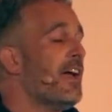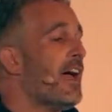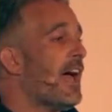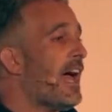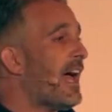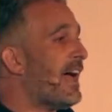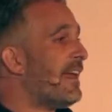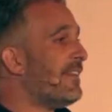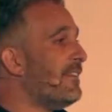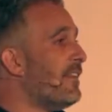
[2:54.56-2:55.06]

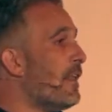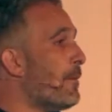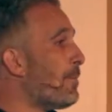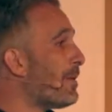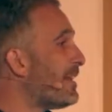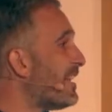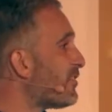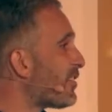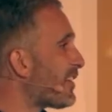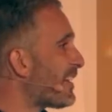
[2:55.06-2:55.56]
and the
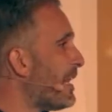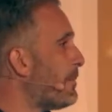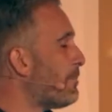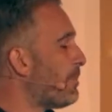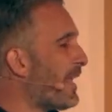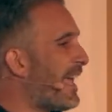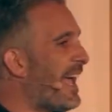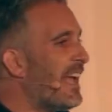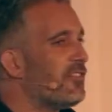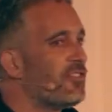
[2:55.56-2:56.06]
political
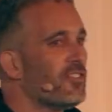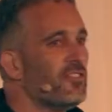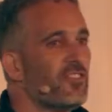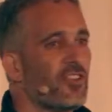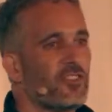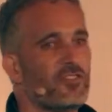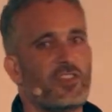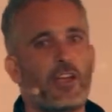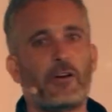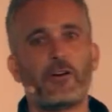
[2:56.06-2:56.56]
implications
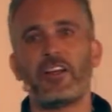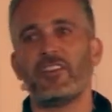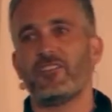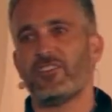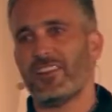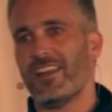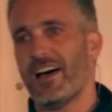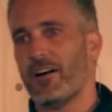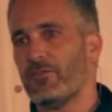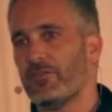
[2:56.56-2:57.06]
are serious
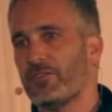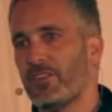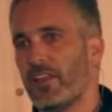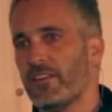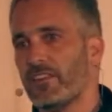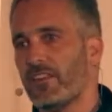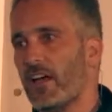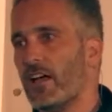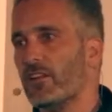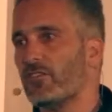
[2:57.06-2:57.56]
enough
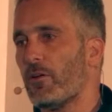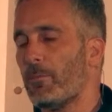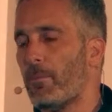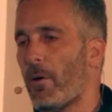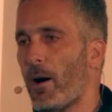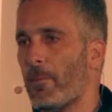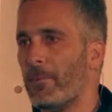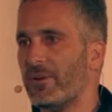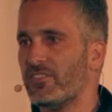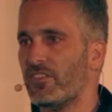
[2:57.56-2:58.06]
that the
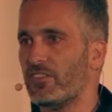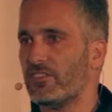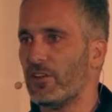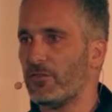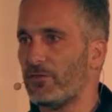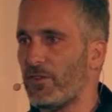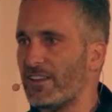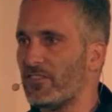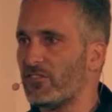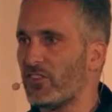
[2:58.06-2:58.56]
Department of
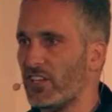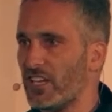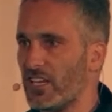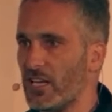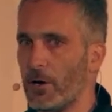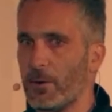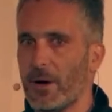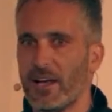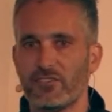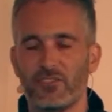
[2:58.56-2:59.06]
Defense in the
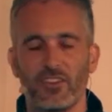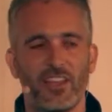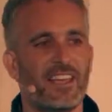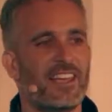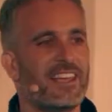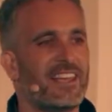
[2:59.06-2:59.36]
US